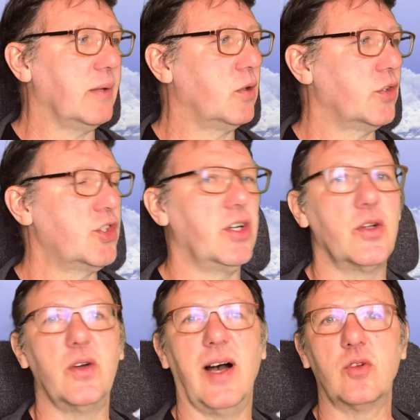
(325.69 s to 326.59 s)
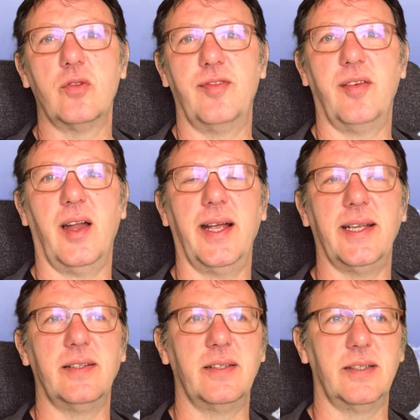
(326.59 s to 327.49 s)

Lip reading: I'm gonna show you how to fly